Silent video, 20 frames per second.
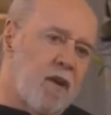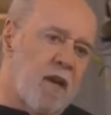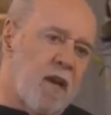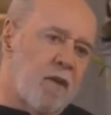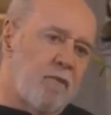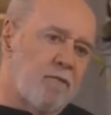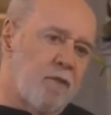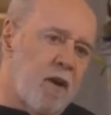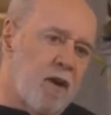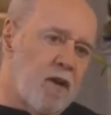at
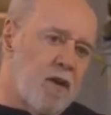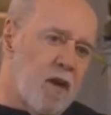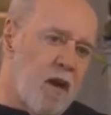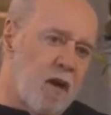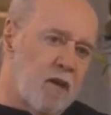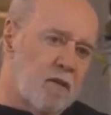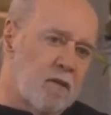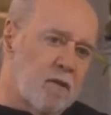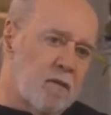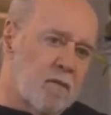a very
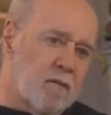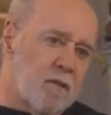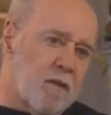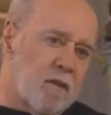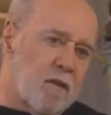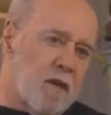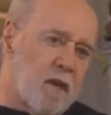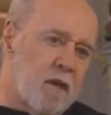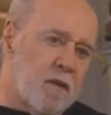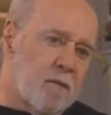young
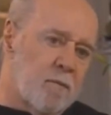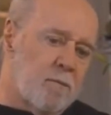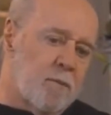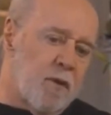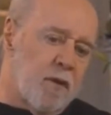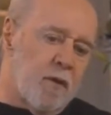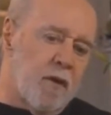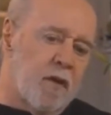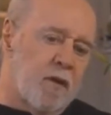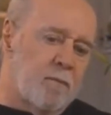
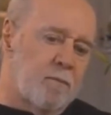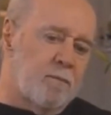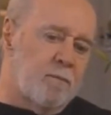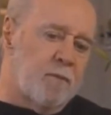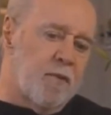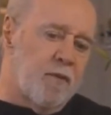period